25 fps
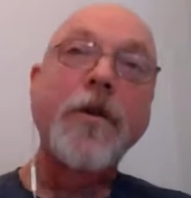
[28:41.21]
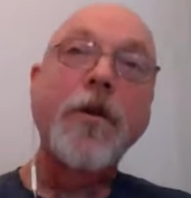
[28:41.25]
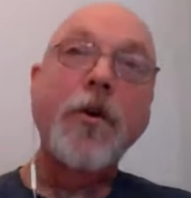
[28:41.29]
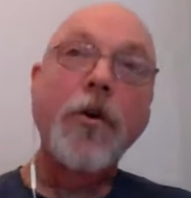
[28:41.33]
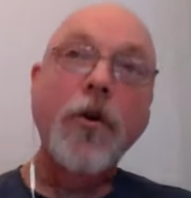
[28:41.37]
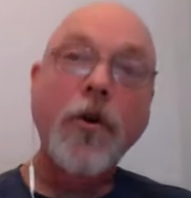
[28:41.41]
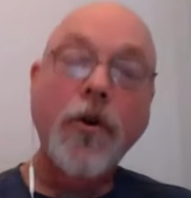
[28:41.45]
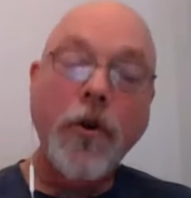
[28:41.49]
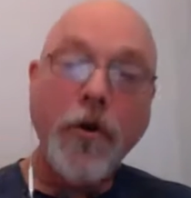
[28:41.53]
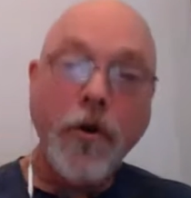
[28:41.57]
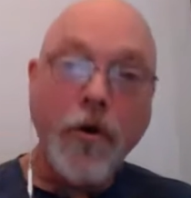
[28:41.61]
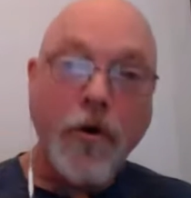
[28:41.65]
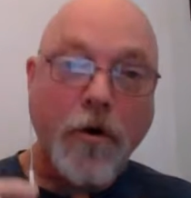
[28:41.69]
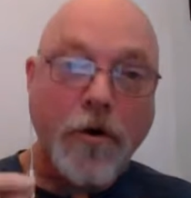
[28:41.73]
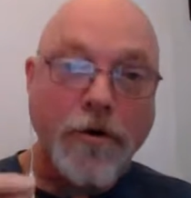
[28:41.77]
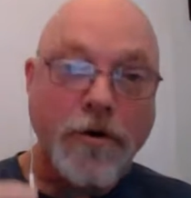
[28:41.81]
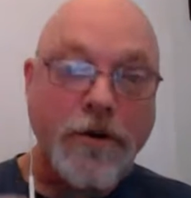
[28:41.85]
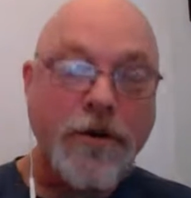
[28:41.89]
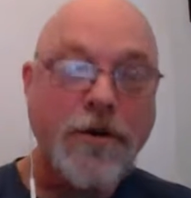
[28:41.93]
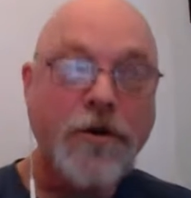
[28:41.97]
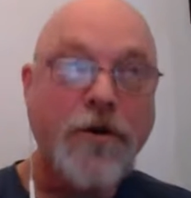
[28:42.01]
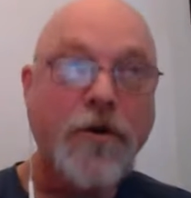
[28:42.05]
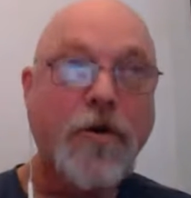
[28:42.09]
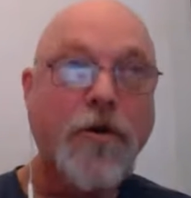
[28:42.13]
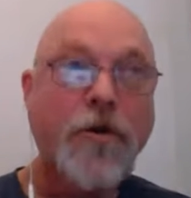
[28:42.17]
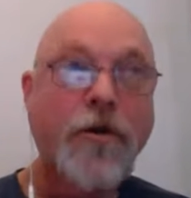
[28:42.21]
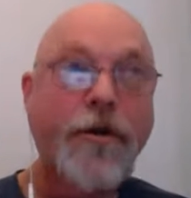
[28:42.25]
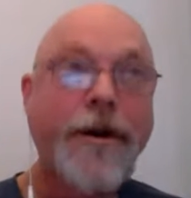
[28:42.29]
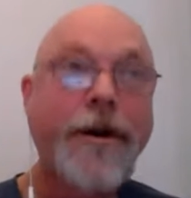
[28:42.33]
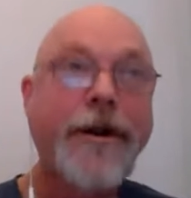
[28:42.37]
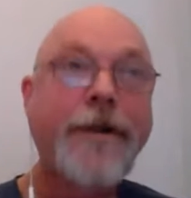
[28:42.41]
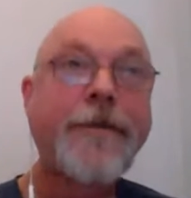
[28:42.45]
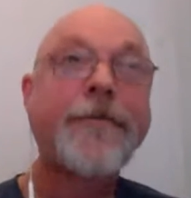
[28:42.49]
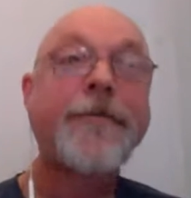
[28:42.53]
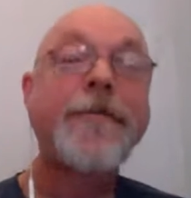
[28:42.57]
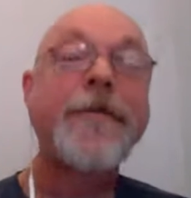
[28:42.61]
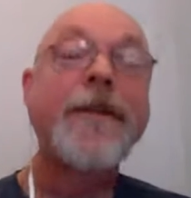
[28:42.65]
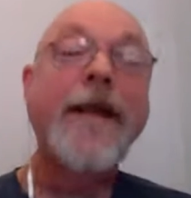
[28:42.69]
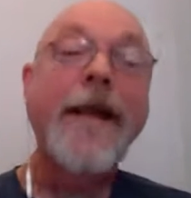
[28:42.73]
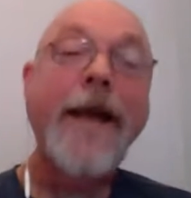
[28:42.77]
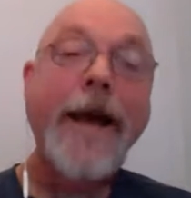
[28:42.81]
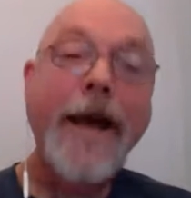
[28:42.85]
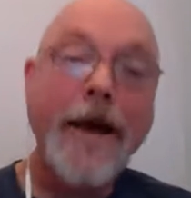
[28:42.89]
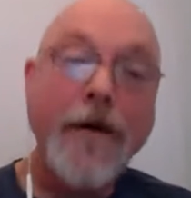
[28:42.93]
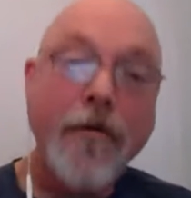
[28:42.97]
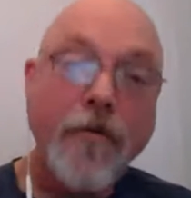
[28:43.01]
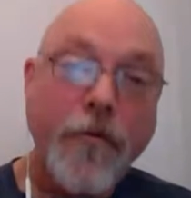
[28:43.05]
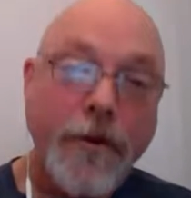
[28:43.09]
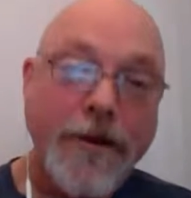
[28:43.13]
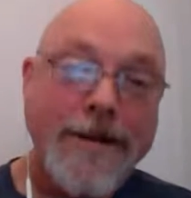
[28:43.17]
your story
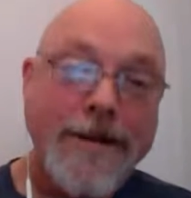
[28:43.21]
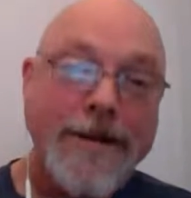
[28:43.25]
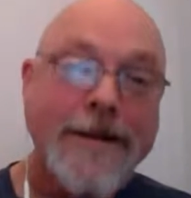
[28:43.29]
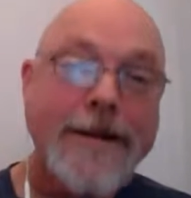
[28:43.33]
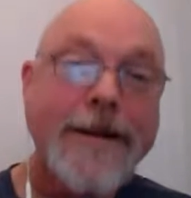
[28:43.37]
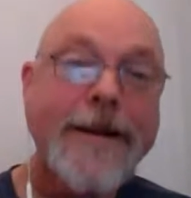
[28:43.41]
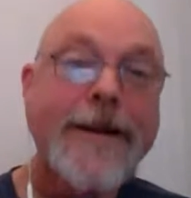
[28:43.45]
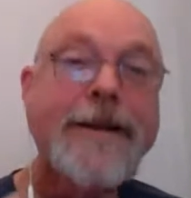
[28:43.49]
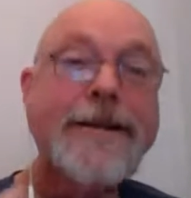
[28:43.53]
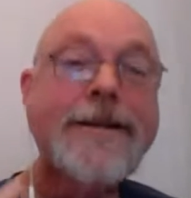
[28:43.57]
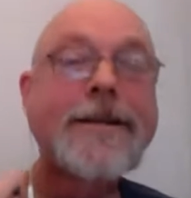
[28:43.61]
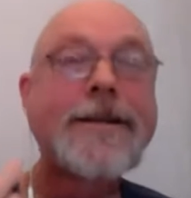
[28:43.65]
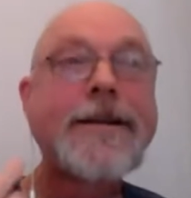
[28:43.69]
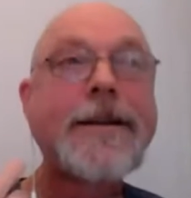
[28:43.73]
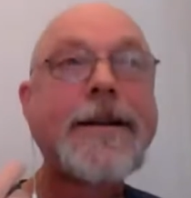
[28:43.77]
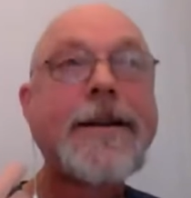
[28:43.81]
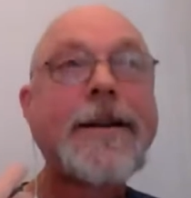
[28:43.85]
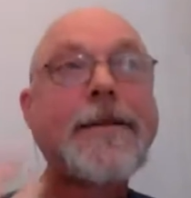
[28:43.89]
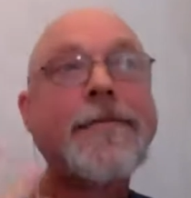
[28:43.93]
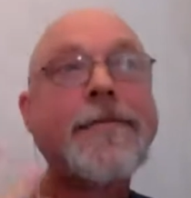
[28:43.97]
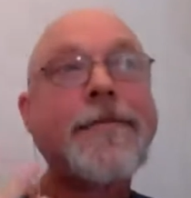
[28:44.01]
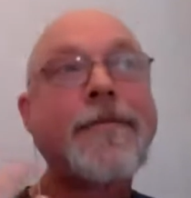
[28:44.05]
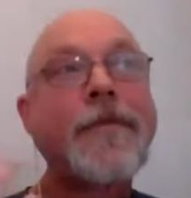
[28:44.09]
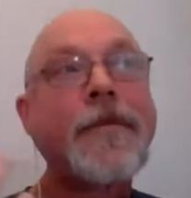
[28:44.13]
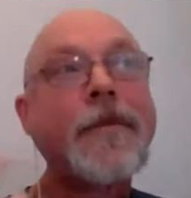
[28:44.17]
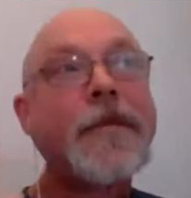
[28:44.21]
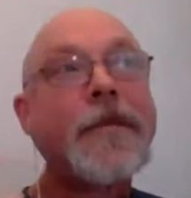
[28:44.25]
and release it